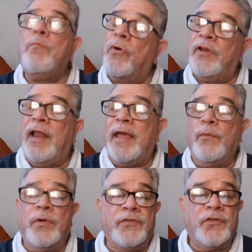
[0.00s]
body
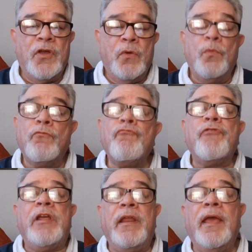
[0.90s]
language will
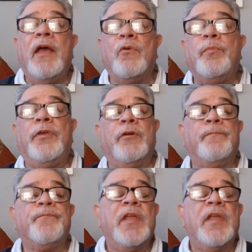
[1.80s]
really help you.